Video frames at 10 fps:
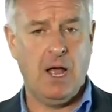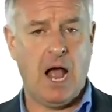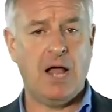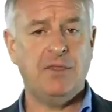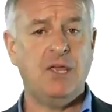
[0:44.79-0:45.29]

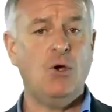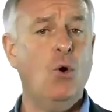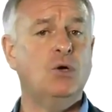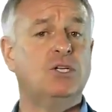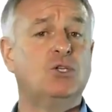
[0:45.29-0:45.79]
and they
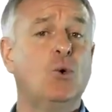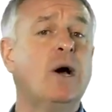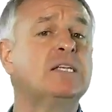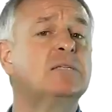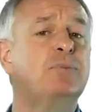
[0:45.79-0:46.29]
order
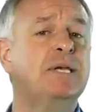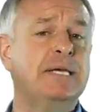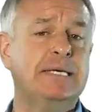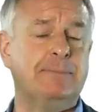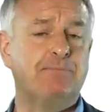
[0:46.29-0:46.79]
twice per
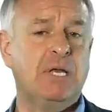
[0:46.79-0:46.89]
year.